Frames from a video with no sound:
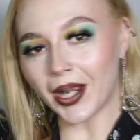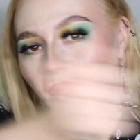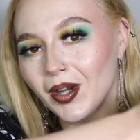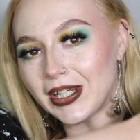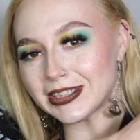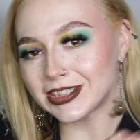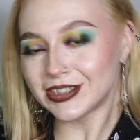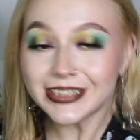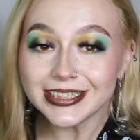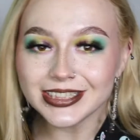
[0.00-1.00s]
Alright, so
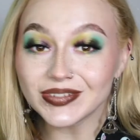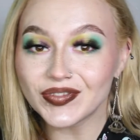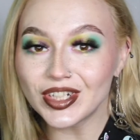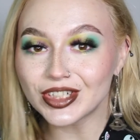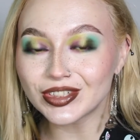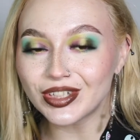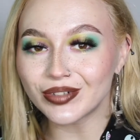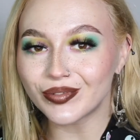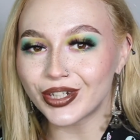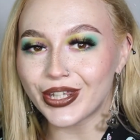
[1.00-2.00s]
this is the finished
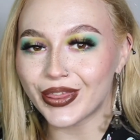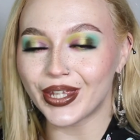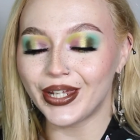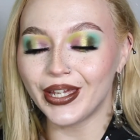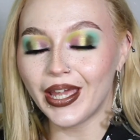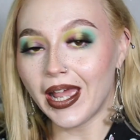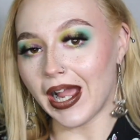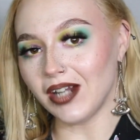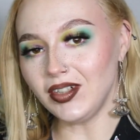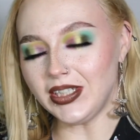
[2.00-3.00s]
look. What do you think?
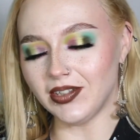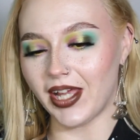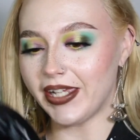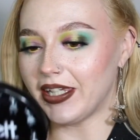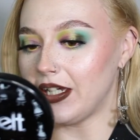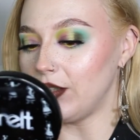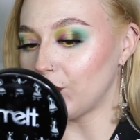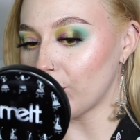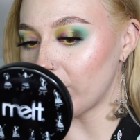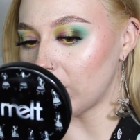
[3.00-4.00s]
I really like it.
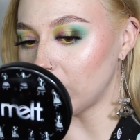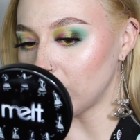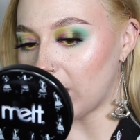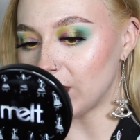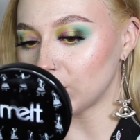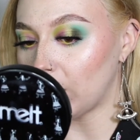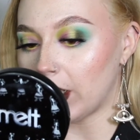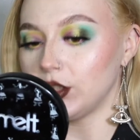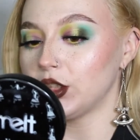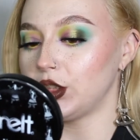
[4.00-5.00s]
For the lower lash line,
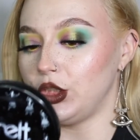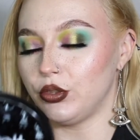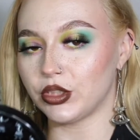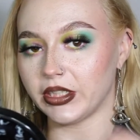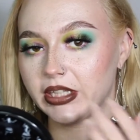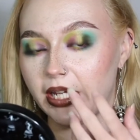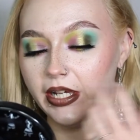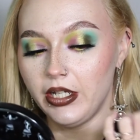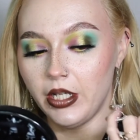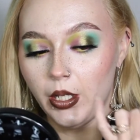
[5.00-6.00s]
I just used like
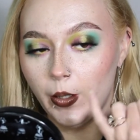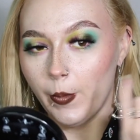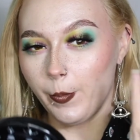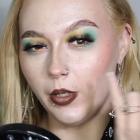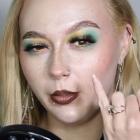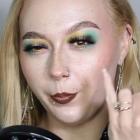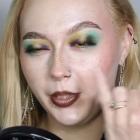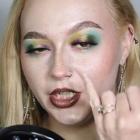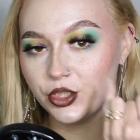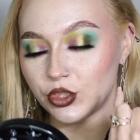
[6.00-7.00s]
that
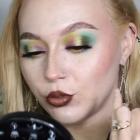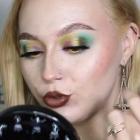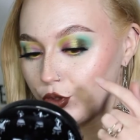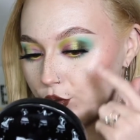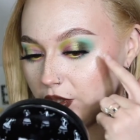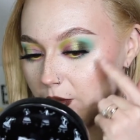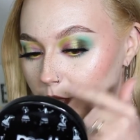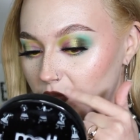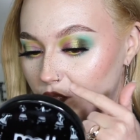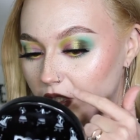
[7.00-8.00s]
peach soju and the
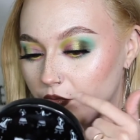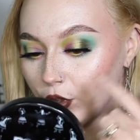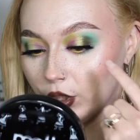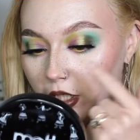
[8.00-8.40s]
Mint Fever.